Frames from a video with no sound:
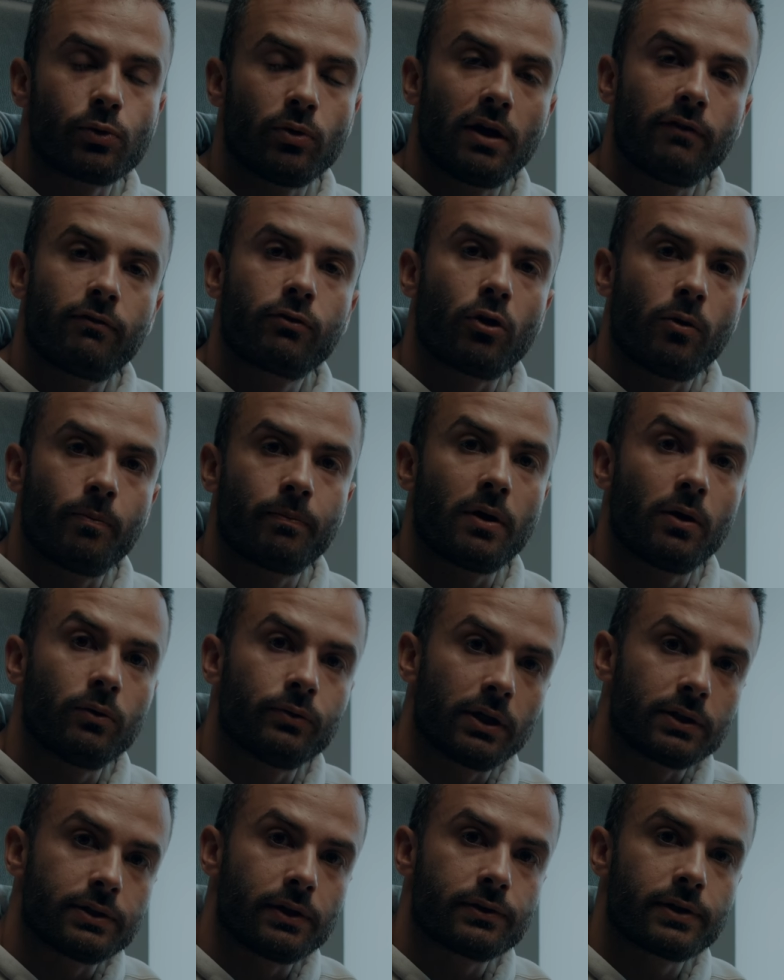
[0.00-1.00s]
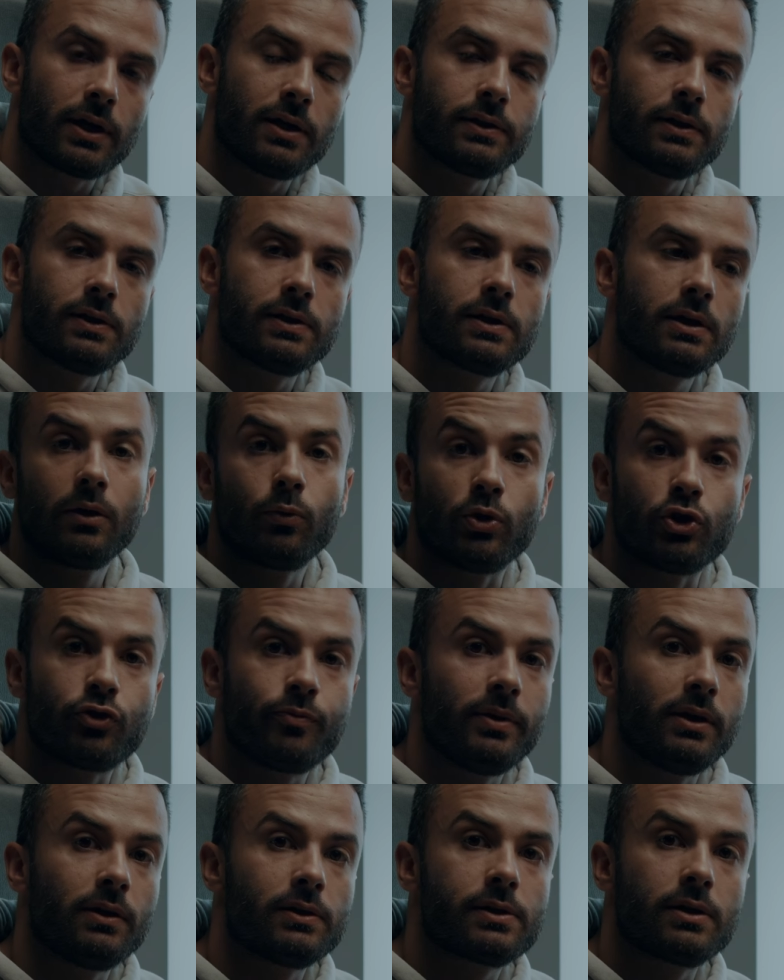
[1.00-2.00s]
we have compound exercises, which
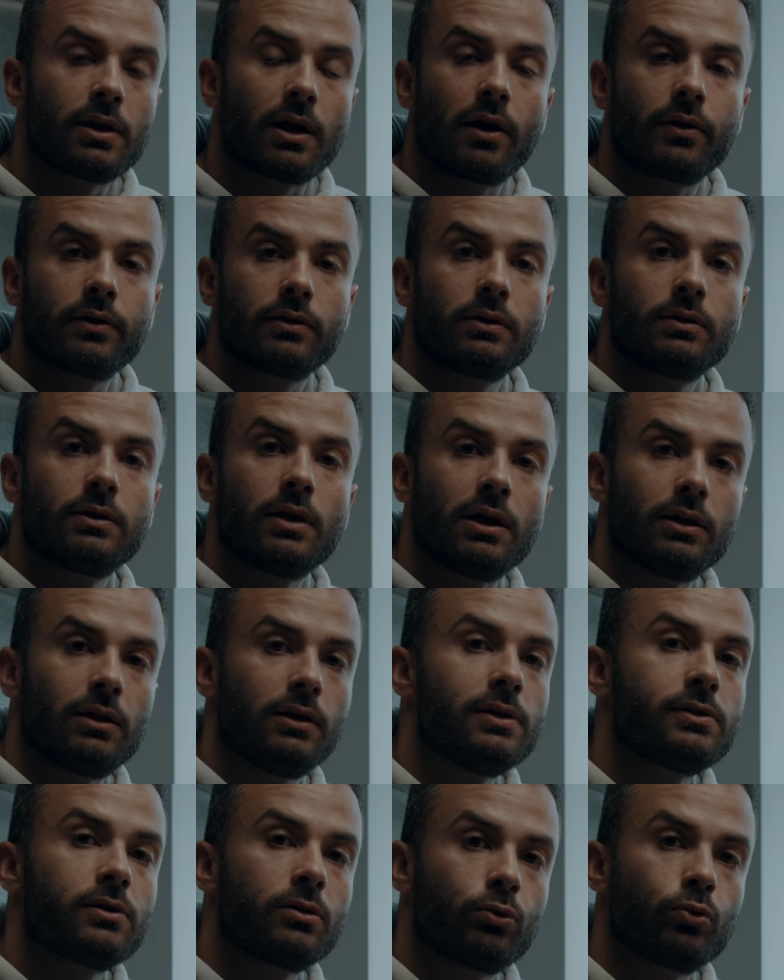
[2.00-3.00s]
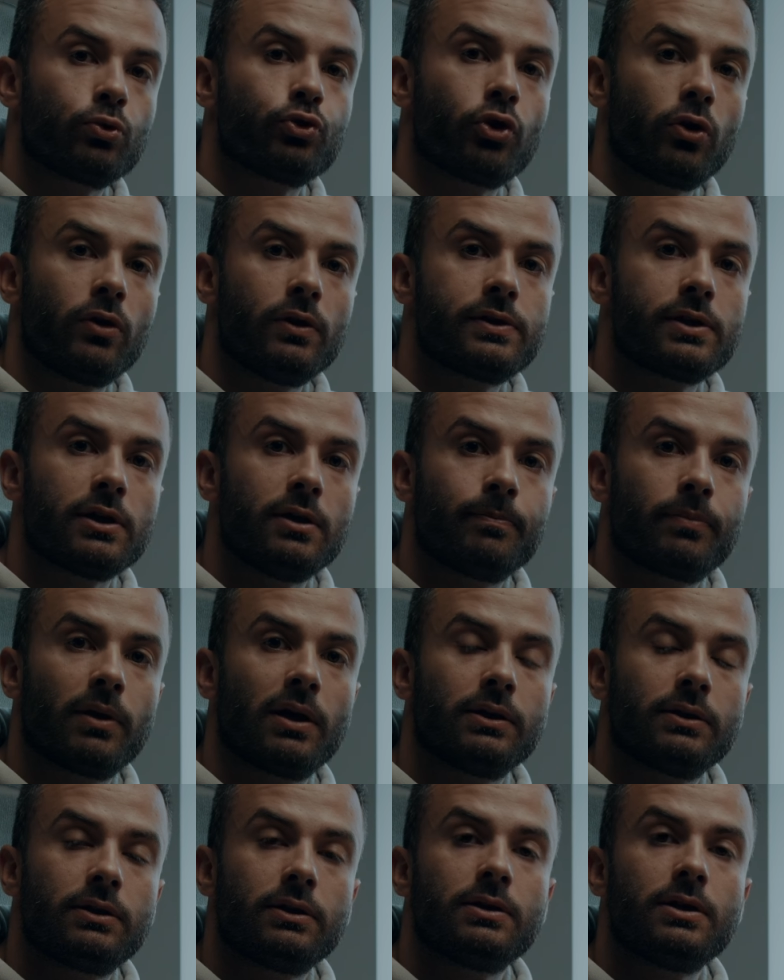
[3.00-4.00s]
means there are at least two joints
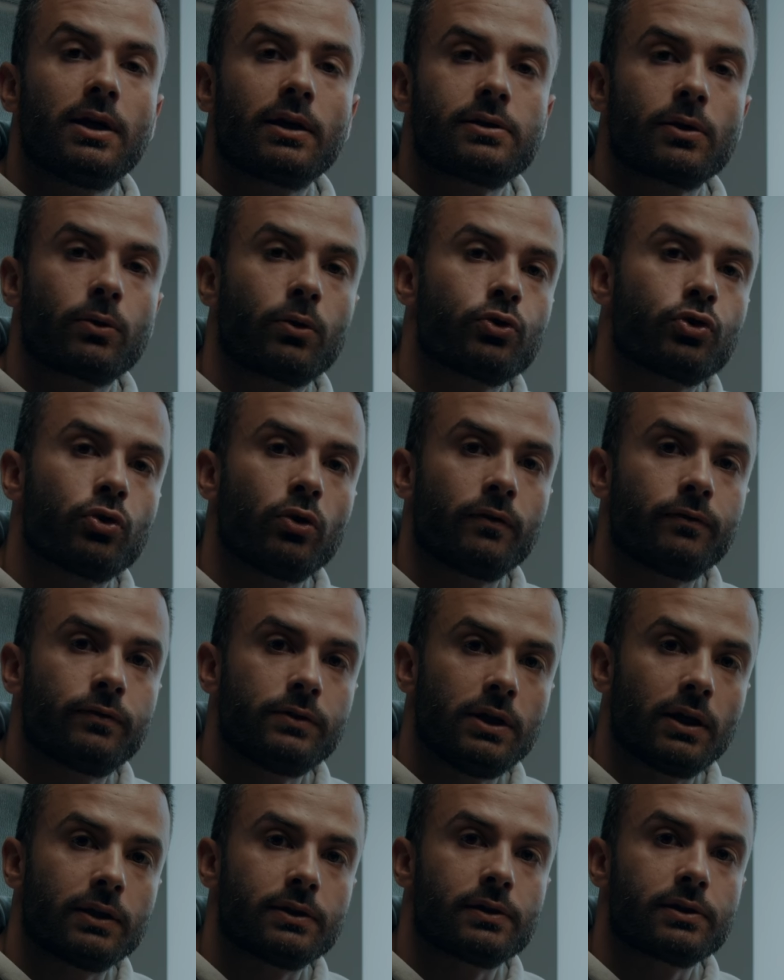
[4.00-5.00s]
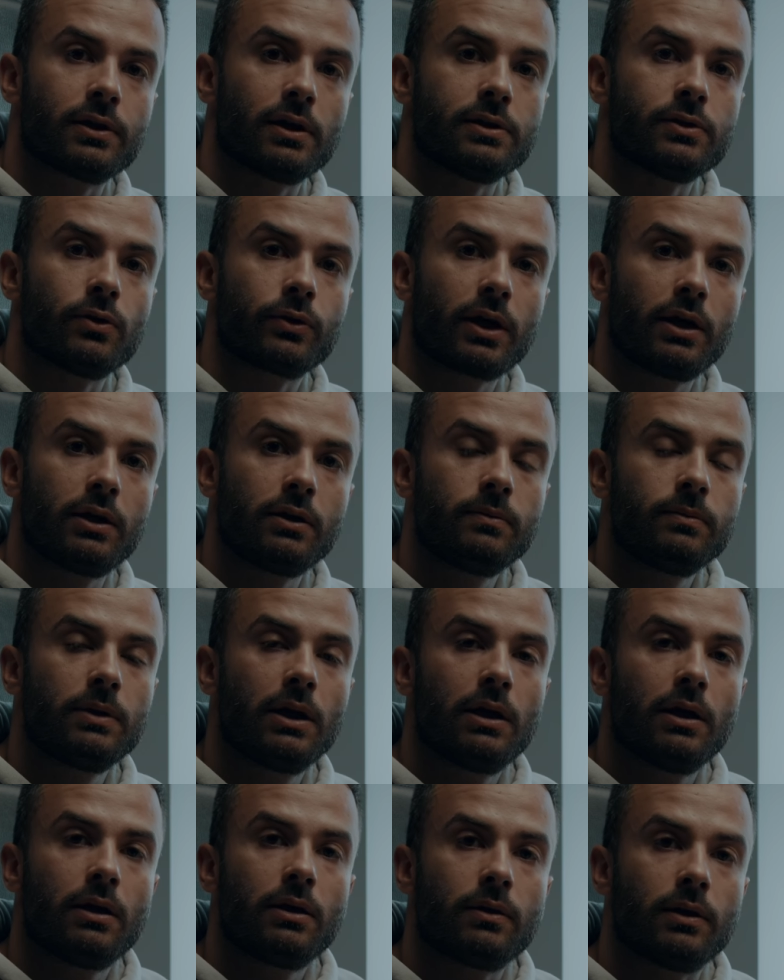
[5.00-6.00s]
implied in the execution of the exercise, okay?
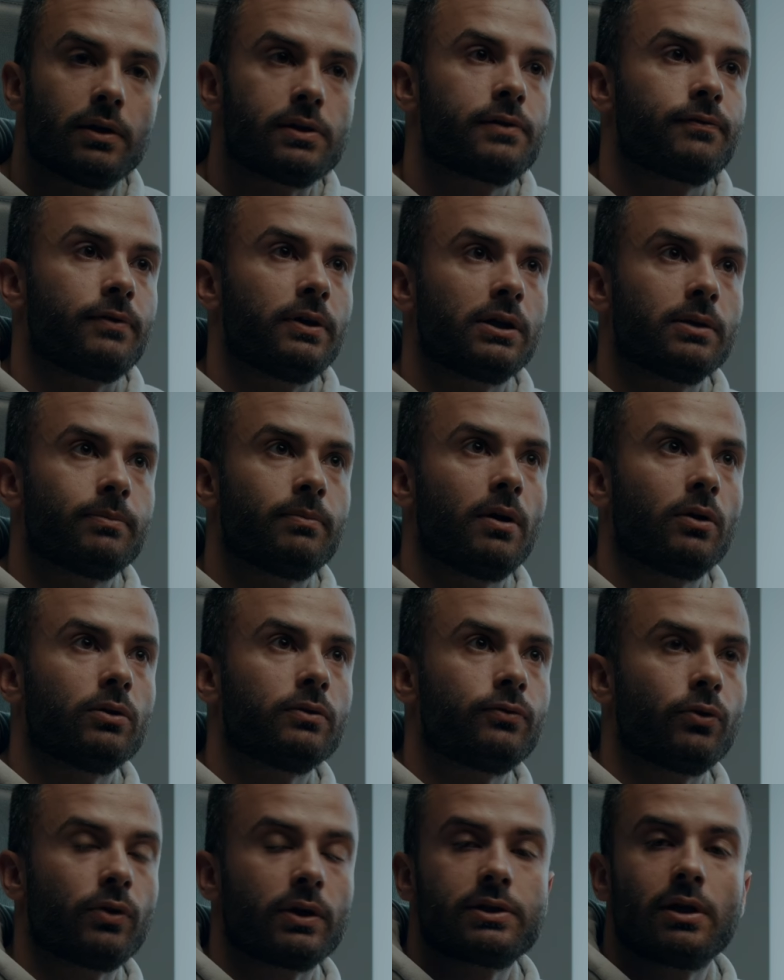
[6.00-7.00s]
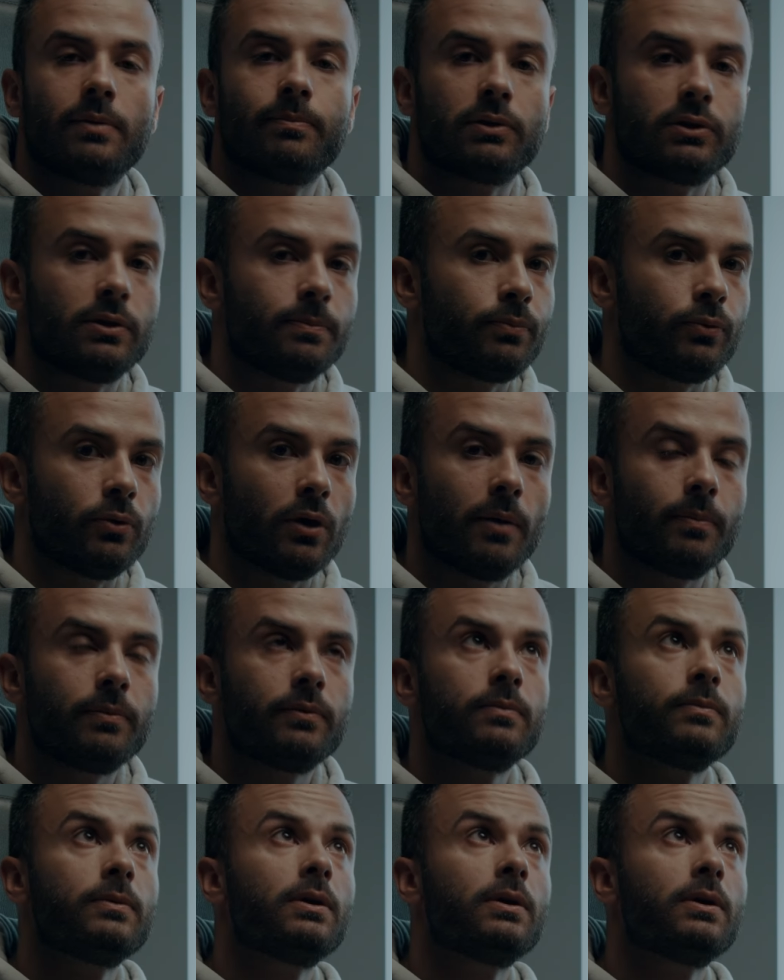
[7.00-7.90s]
Let's think about, for example, the pull-up.